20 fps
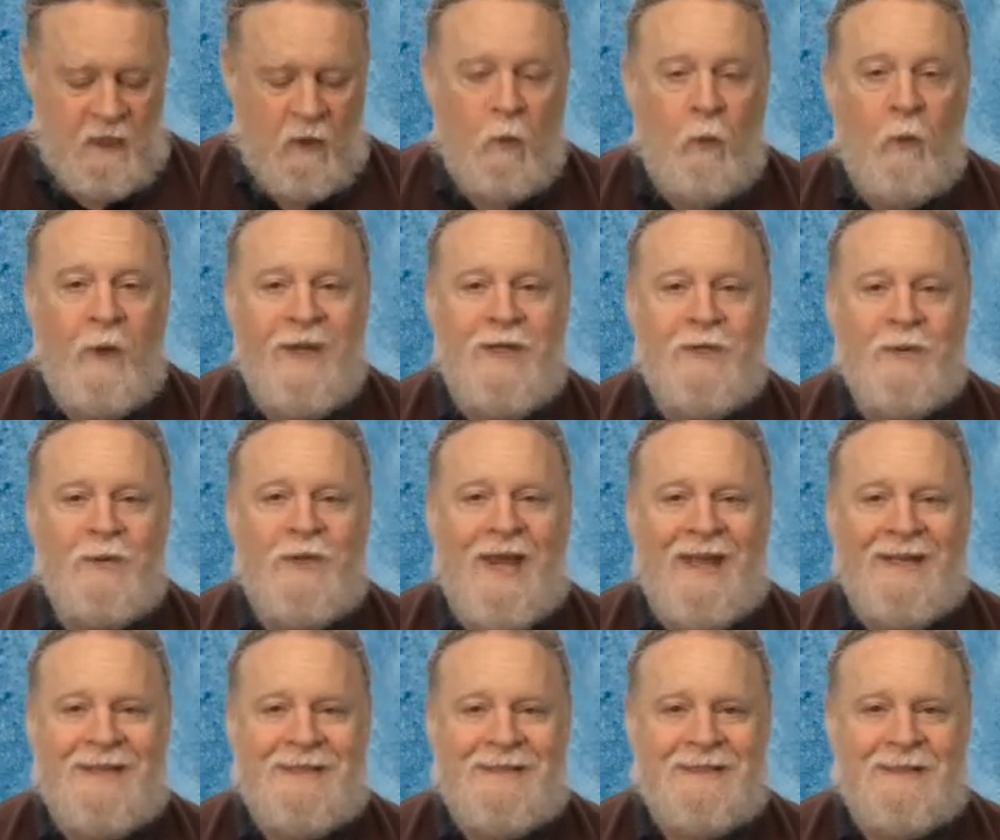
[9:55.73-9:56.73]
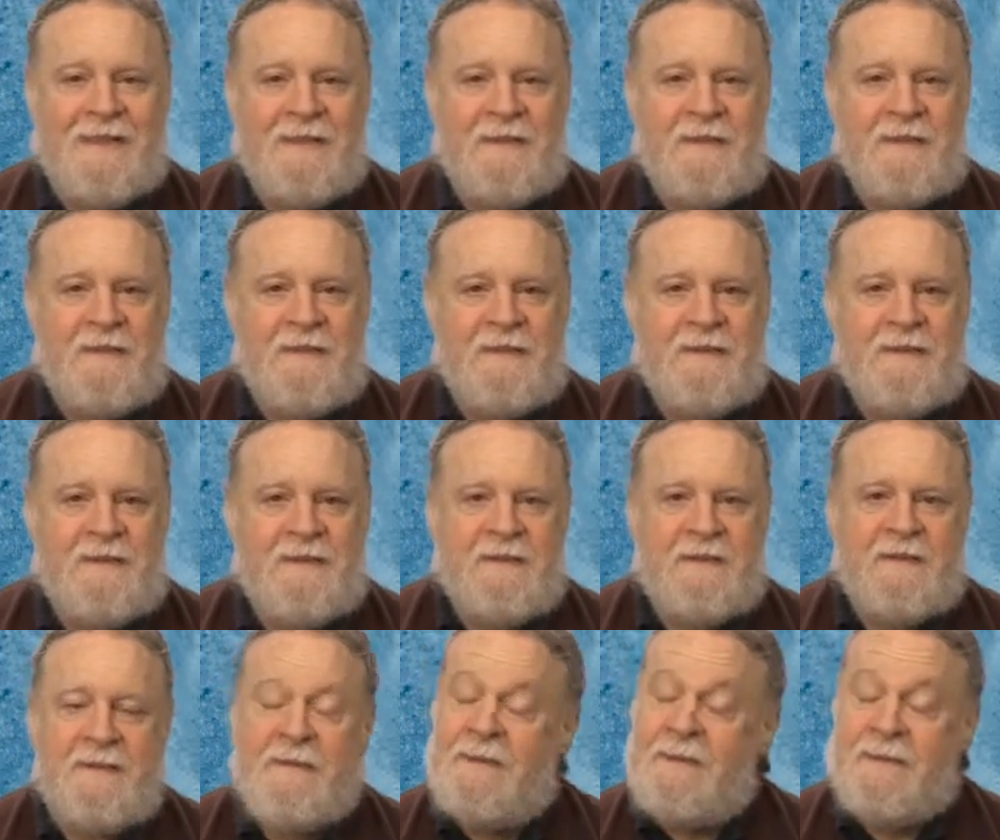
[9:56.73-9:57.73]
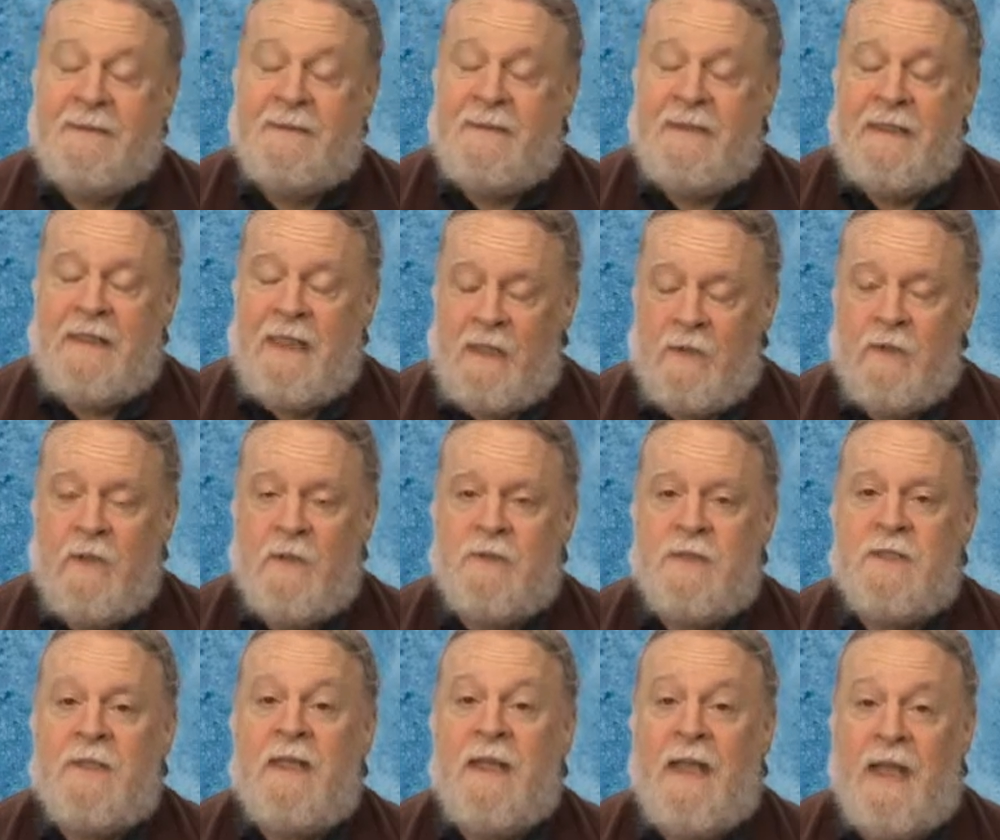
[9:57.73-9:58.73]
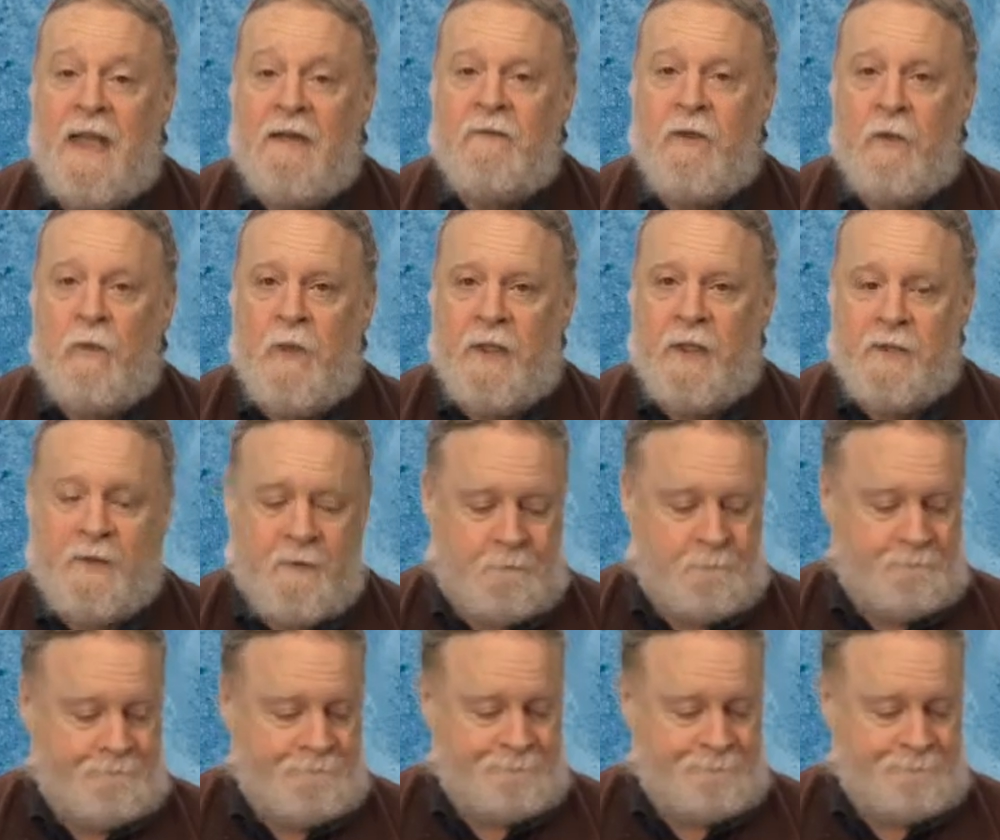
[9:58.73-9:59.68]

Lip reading: We unite." Heroes, every one of them.